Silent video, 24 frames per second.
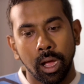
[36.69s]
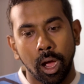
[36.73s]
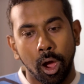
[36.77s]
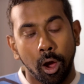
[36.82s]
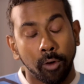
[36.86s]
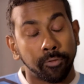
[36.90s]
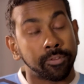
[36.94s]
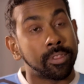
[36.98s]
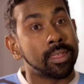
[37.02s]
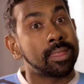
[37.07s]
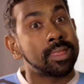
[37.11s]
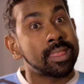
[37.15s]

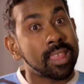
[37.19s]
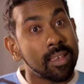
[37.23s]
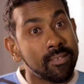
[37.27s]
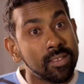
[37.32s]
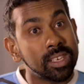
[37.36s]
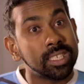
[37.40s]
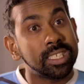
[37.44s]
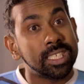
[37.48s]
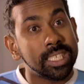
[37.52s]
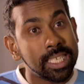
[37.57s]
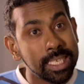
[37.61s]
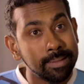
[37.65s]
of
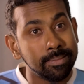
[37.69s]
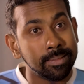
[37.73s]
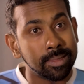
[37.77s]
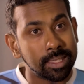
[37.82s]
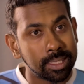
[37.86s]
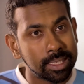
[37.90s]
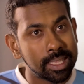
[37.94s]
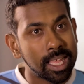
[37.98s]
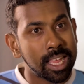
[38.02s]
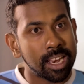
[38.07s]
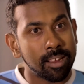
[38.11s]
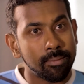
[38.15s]
the
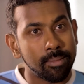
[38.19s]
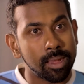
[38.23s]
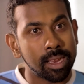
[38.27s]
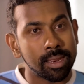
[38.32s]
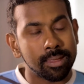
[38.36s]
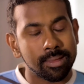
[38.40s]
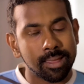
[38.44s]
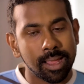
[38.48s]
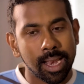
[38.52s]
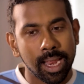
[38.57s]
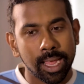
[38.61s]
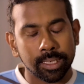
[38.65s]
teams that have been
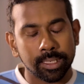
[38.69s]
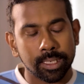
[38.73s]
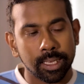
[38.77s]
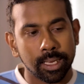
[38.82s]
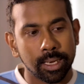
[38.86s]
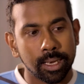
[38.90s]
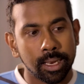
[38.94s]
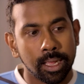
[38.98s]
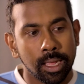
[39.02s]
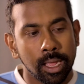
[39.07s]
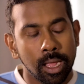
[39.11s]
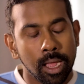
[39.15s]

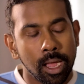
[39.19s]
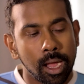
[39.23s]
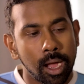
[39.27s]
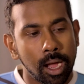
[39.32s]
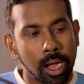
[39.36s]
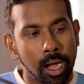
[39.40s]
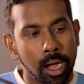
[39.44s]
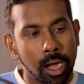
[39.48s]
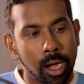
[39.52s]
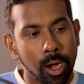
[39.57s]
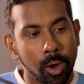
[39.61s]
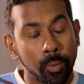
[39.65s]
selected,
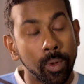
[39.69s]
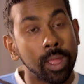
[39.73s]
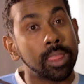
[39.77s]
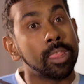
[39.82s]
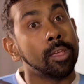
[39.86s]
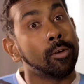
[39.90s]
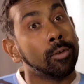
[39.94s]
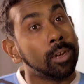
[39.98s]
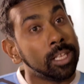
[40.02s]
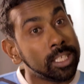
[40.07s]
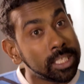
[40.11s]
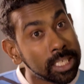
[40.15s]
uh, we're
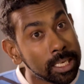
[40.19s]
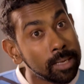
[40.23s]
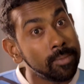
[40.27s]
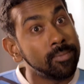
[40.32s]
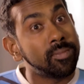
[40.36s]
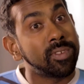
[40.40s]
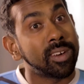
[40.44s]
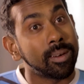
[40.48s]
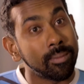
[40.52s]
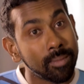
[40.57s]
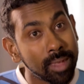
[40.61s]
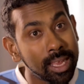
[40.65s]
the only team
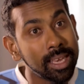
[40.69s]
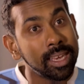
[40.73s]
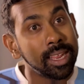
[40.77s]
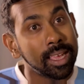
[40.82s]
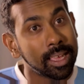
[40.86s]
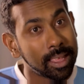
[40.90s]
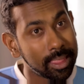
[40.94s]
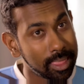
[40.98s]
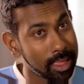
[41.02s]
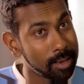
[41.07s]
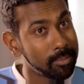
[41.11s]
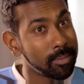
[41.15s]
from
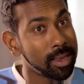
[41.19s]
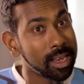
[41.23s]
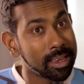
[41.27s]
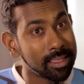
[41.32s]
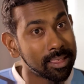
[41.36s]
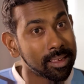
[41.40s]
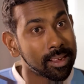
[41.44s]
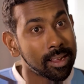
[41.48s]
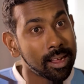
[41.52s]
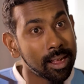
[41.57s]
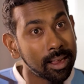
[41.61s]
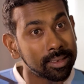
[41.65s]
India that made
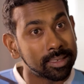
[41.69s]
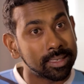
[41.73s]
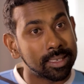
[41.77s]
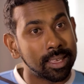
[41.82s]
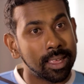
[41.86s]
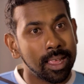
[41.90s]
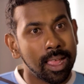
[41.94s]
the cut.